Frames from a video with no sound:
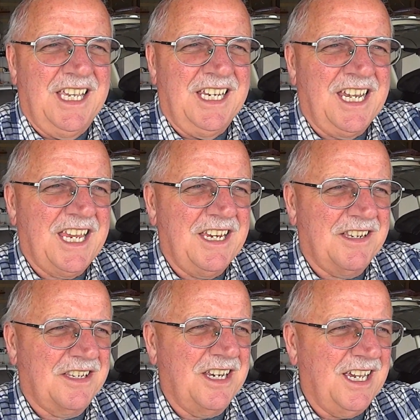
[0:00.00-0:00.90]
In any
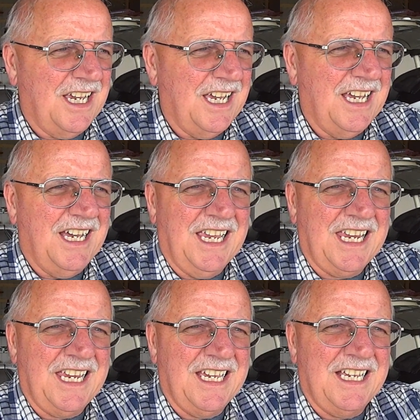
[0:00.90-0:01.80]
case,
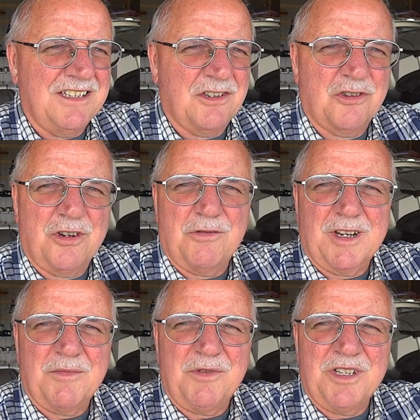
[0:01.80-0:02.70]
I just show you
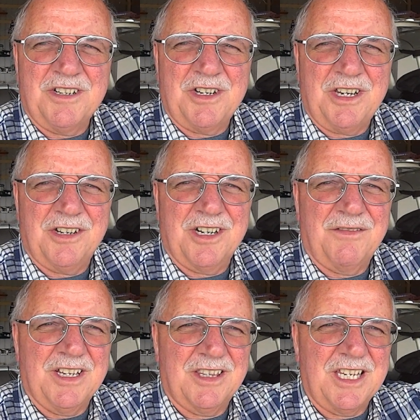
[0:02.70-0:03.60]
what I'm doing out here.
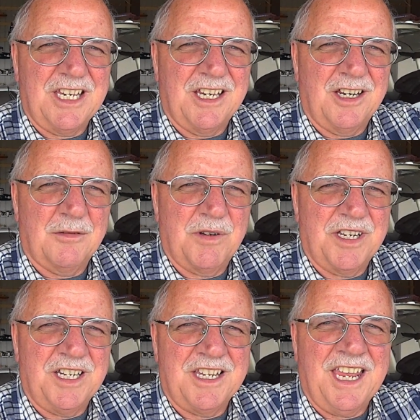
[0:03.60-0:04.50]
I've got the
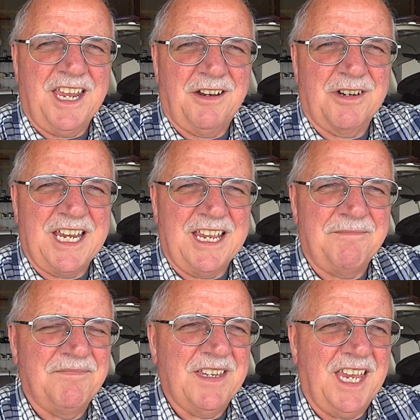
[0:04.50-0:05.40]
airplane in the hangar
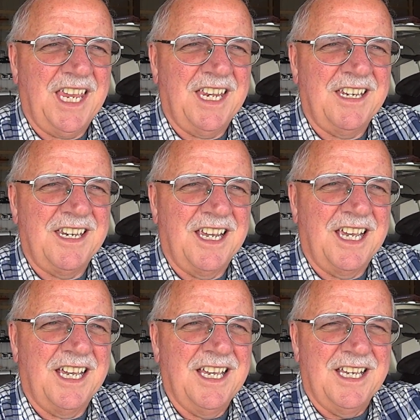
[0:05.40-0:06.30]
again, and
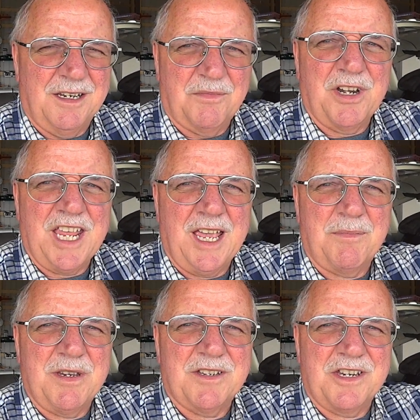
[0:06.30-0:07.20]
I'm pretty
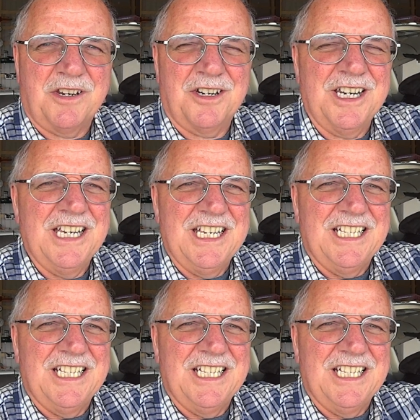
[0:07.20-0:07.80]
happy it's here.